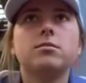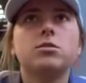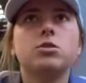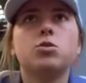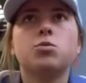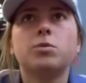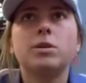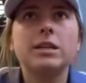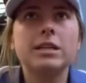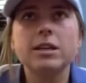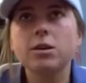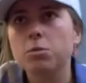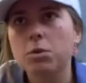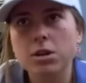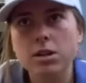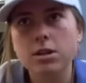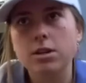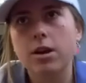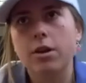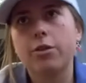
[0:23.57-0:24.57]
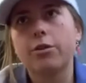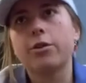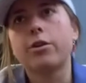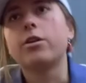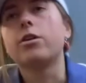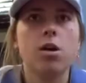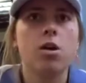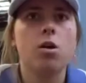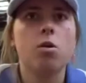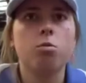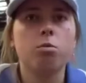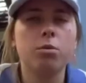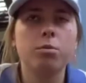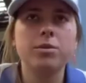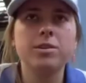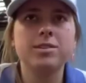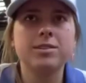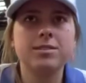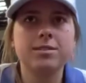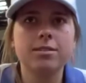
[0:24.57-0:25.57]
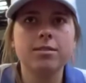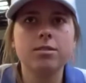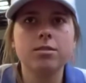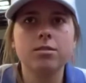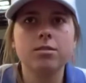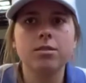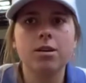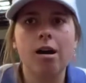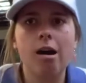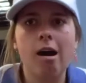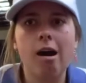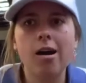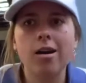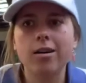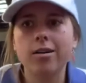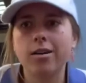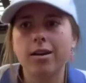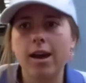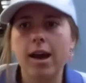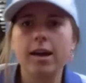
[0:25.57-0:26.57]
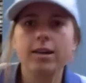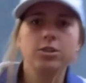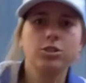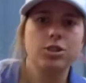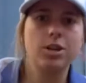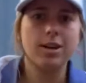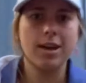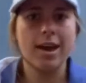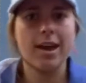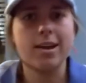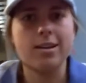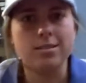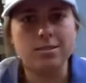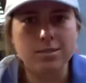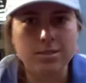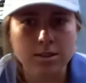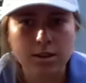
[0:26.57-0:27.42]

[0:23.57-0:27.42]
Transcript: greeting one another. Will we still hug and shake hands?